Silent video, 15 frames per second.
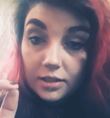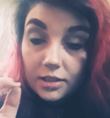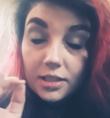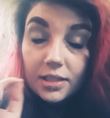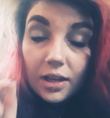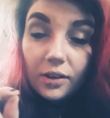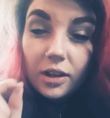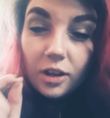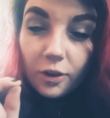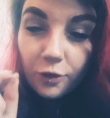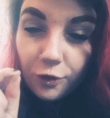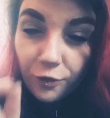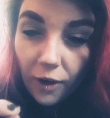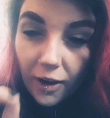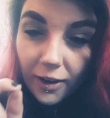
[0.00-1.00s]
to tell you to
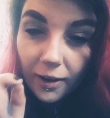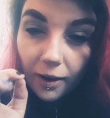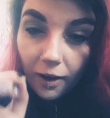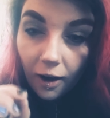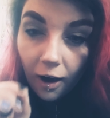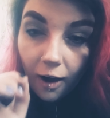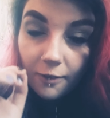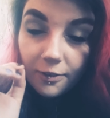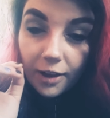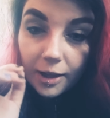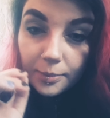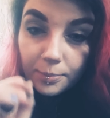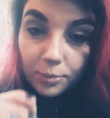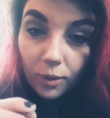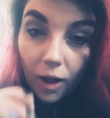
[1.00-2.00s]
fuck off
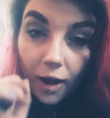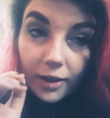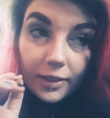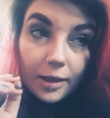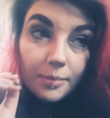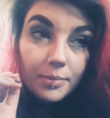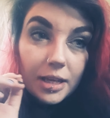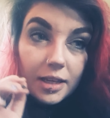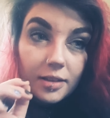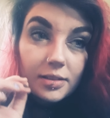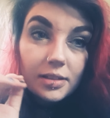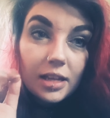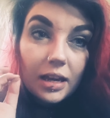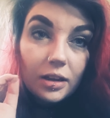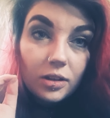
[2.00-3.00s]
and block them because
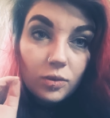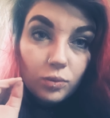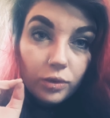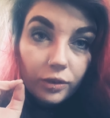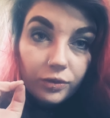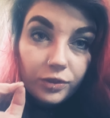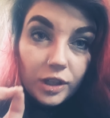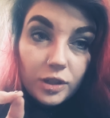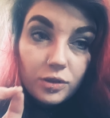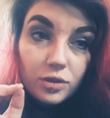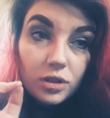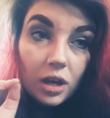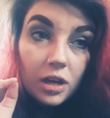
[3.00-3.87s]
they refuse